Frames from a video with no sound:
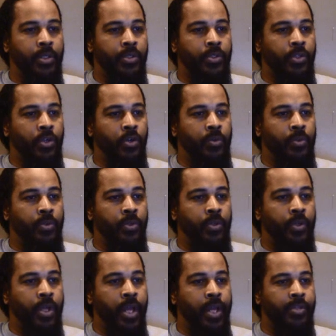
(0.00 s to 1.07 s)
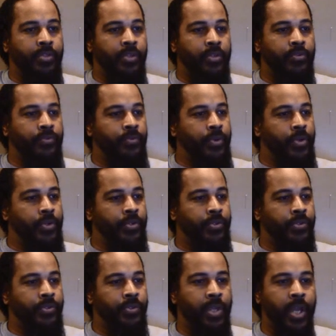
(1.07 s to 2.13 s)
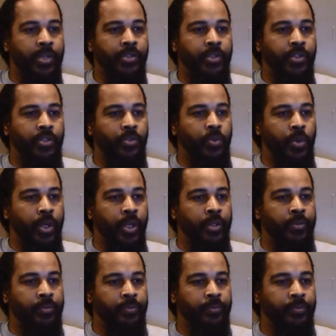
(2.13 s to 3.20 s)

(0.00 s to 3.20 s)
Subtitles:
So we're going to go to Exodus first, Exodus 20,